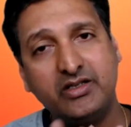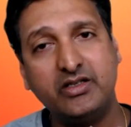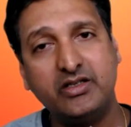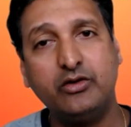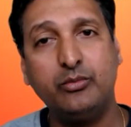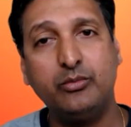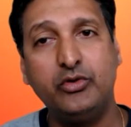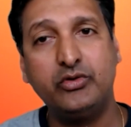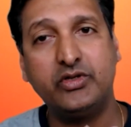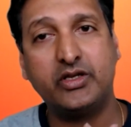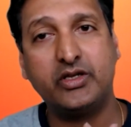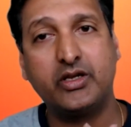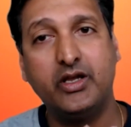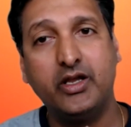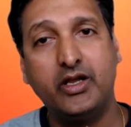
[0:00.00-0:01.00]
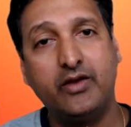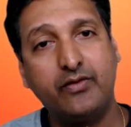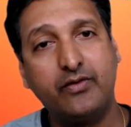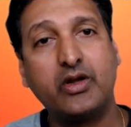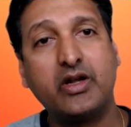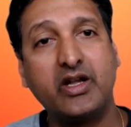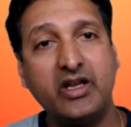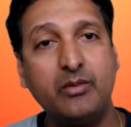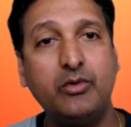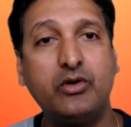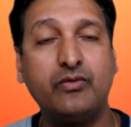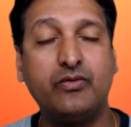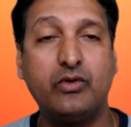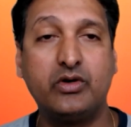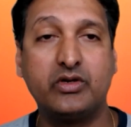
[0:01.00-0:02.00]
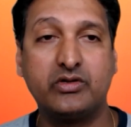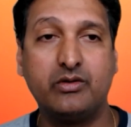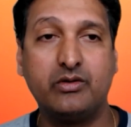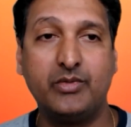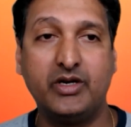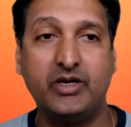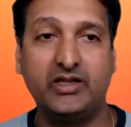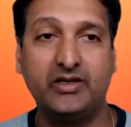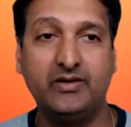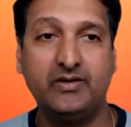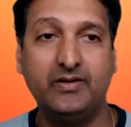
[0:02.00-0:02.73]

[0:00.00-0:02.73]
and listen to music if you are unable to focus on breath.